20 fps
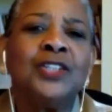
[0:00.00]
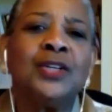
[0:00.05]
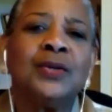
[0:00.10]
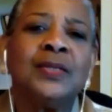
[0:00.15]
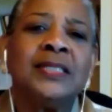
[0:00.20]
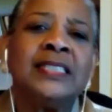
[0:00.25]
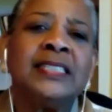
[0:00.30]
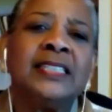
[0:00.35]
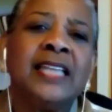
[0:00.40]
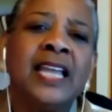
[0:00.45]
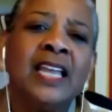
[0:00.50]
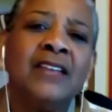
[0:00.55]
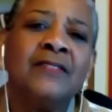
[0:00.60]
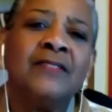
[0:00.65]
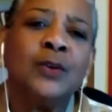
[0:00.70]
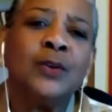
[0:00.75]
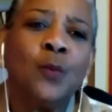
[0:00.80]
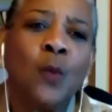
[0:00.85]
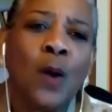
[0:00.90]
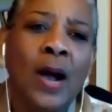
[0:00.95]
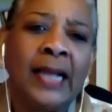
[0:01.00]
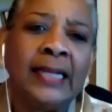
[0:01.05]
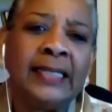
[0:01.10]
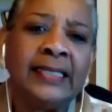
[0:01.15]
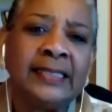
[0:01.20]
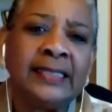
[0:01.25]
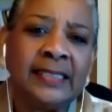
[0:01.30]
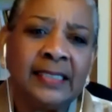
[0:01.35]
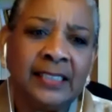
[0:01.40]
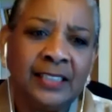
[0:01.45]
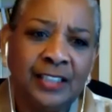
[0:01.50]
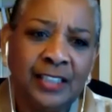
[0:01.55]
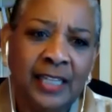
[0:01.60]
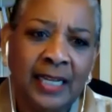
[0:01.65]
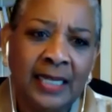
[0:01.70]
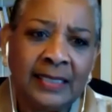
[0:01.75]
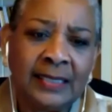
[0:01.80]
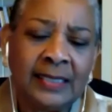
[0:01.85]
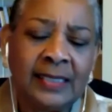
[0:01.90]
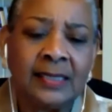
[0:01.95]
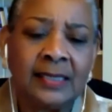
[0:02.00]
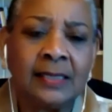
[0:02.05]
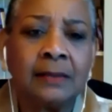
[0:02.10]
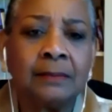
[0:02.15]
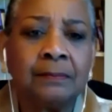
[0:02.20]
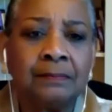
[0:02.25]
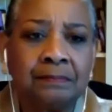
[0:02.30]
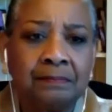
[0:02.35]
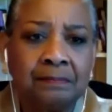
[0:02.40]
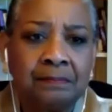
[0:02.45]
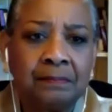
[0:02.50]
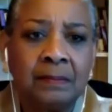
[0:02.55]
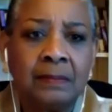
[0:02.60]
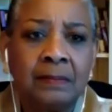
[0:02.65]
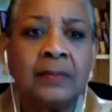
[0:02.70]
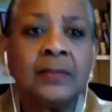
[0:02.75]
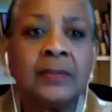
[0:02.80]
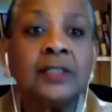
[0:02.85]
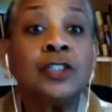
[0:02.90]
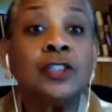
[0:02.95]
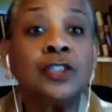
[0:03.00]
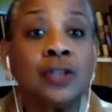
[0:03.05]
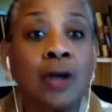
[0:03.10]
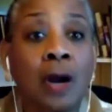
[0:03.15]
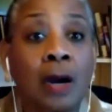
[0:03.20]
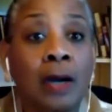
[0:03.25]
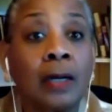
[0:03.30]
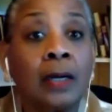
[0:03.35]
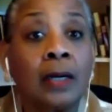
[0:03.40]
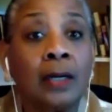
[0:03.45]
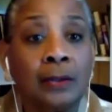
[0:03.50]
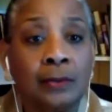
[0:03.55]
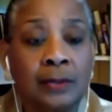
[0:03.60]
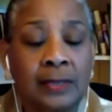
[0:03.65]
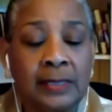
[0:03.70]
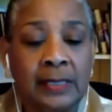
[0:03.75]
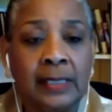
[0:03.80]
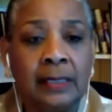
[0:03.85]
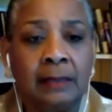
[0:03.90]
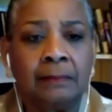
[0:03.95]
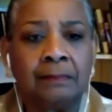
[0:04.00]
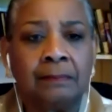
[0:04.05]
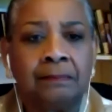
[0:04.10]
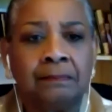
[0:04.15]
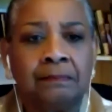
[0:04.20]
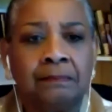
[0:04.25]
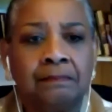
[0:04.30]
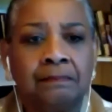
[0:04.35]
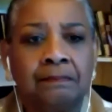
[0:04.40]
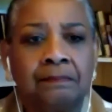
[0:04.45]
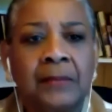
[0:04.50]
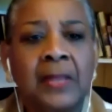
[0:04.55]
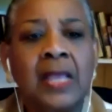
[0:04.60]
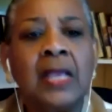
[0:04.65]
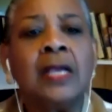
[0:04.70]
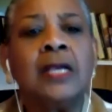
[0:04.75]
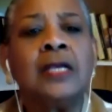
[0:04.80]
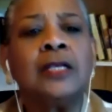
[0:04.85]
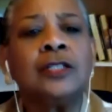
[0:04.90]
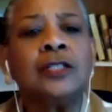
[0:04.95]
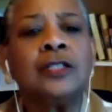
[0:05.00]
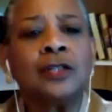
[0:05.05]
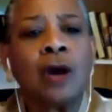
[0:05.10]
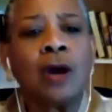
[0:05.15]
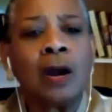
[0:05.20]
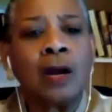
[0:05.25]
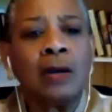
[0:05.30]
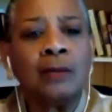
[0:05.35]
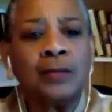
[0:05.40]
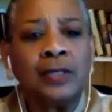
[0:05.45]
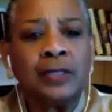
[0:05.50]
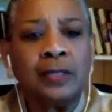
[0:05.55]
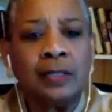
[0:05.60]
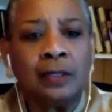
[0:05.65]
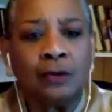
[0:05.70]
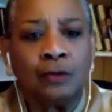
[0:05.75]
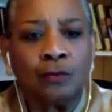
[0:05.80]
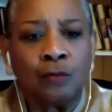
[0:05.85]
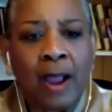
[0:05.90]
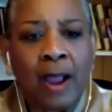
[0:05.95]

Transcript: So as David White suggests, start close in. Start with the